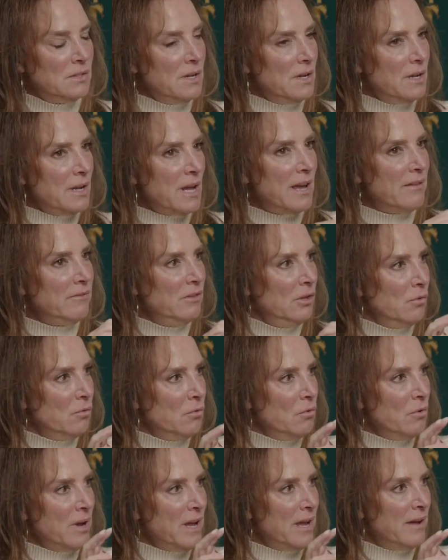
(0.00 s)
Have
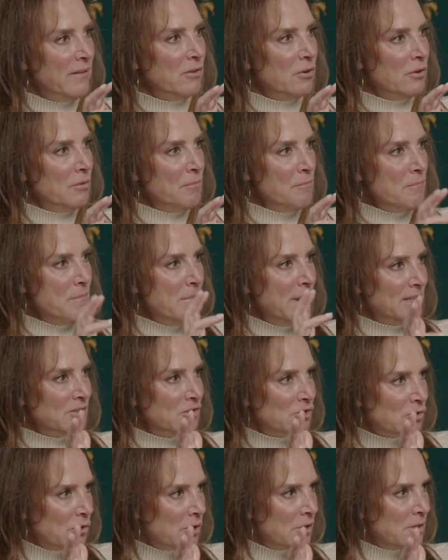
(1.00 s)
you ever
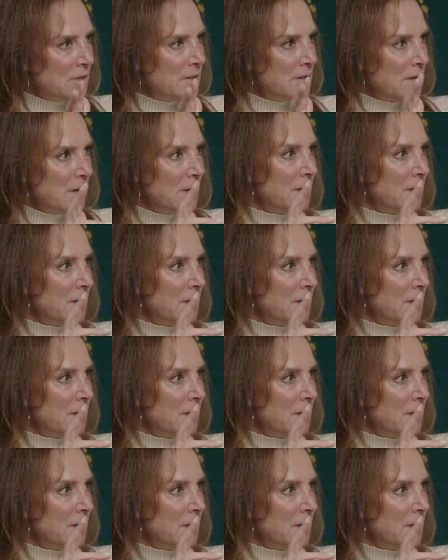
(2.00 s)
mentored